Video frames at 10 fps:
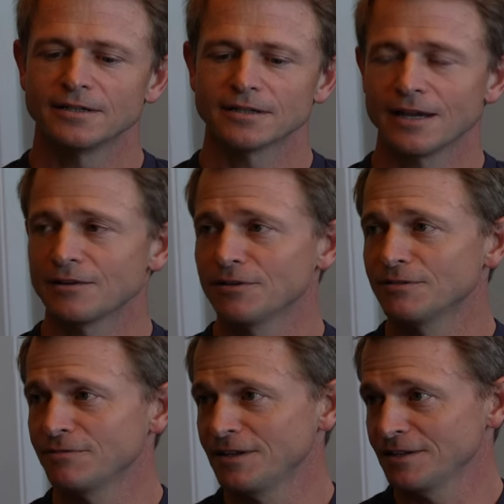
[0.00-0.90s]
uh,
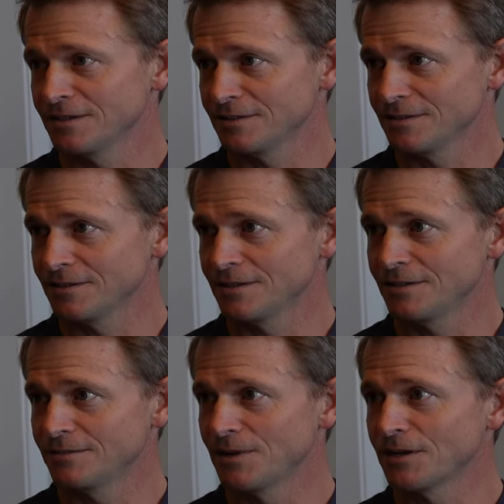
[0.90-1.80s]
Caterina Fake,
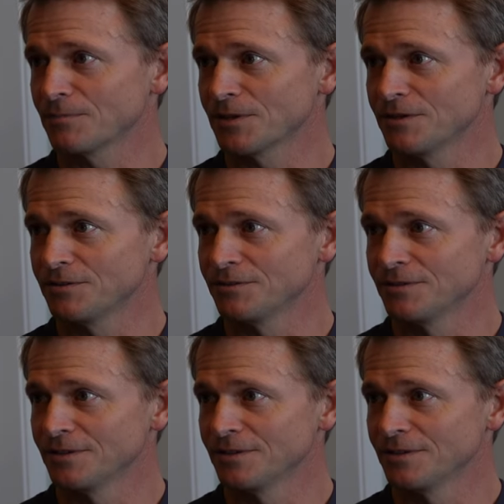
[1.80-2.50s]
uh, Mike McCue,